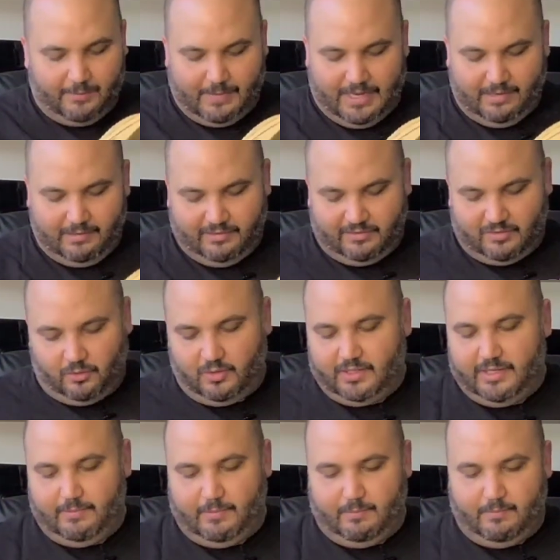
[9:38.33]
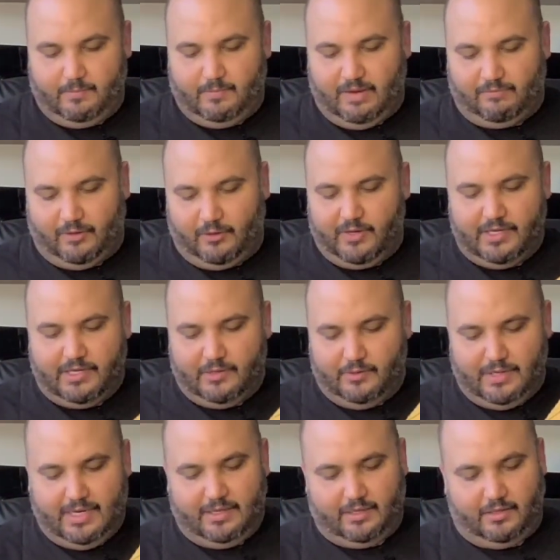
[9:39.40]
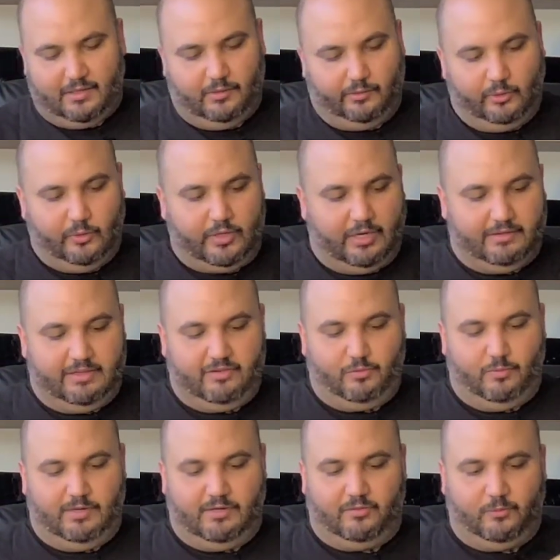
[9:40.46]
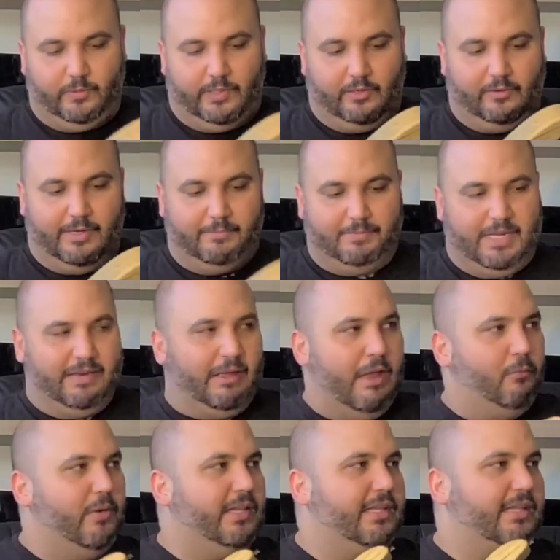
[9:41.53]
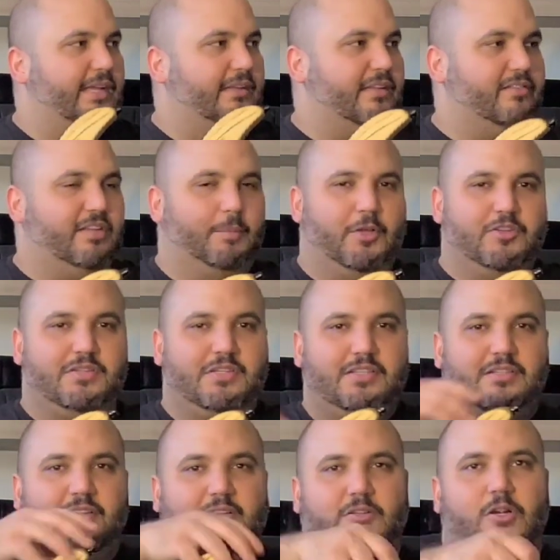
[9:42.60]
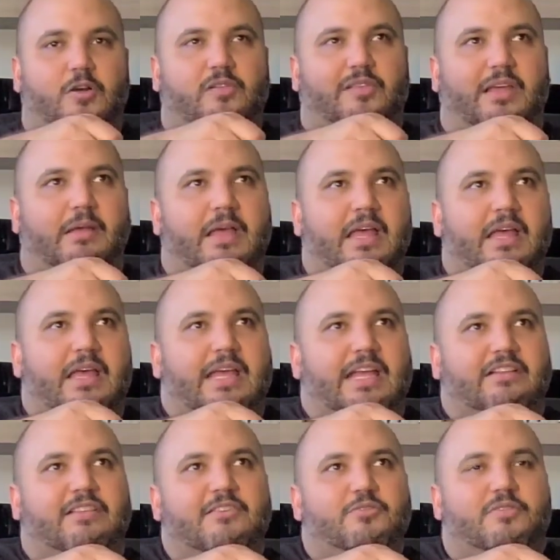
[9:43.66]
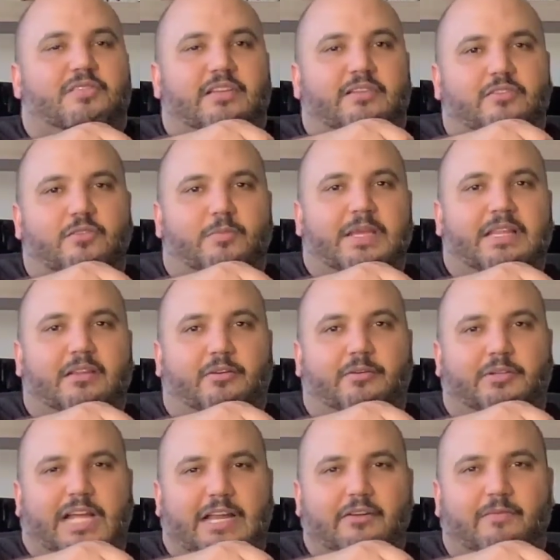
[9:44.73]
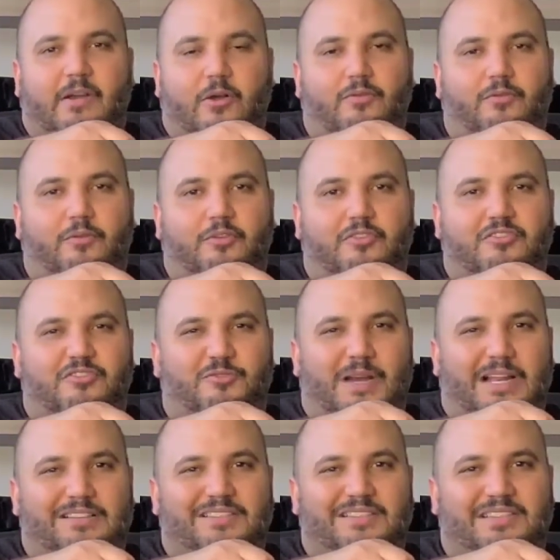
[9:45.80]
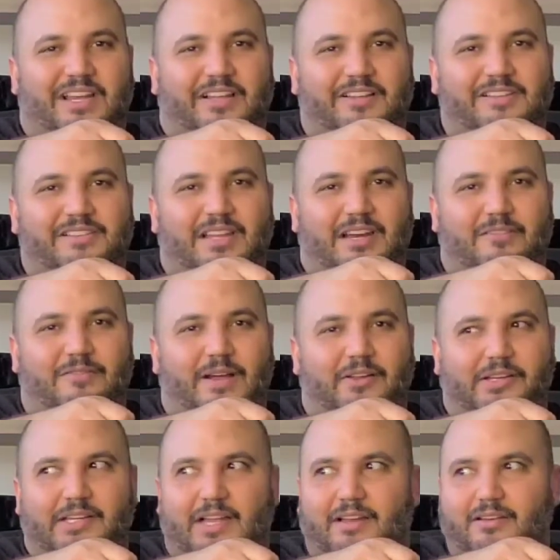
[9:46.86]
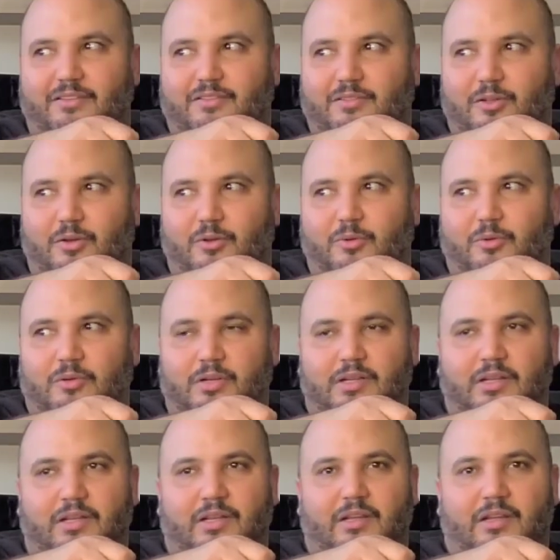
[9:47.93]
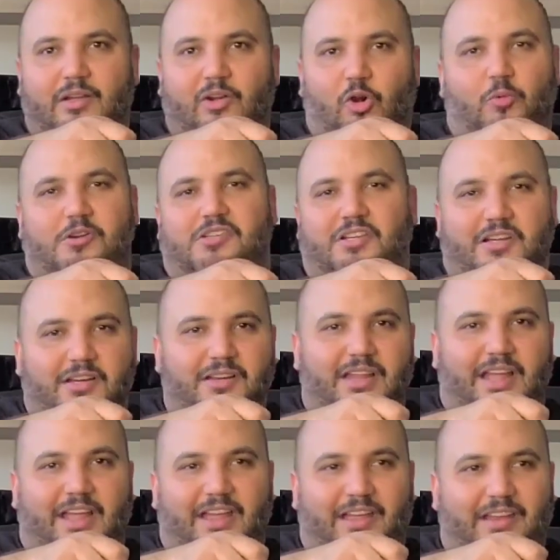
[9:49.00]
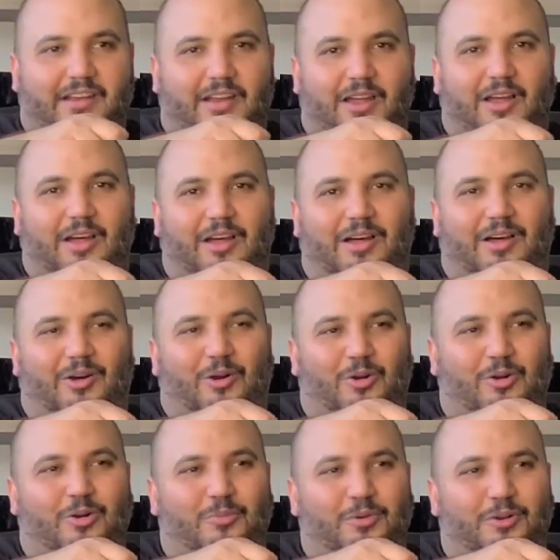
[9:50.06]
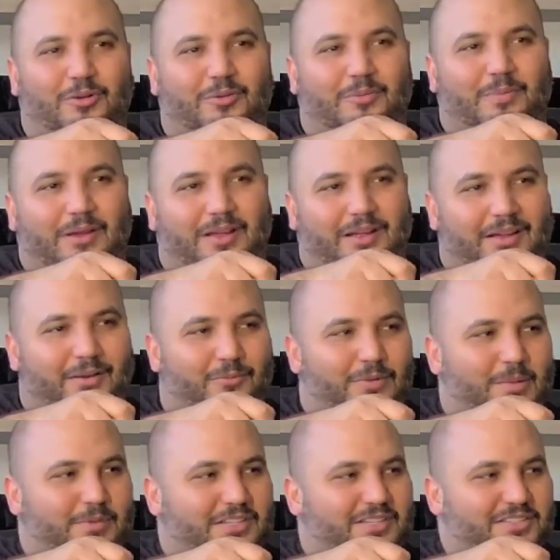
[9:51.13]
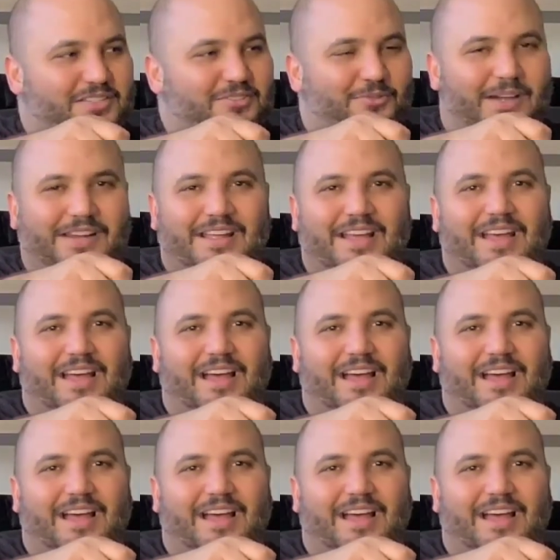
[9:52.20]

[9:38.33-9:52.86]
and it's certainly a very unique look on this one as well. I really like this about Shijie guitars. It's interesting to me, they're kind of known for their strats and tellies, and I find that so overdone and over repetition, right?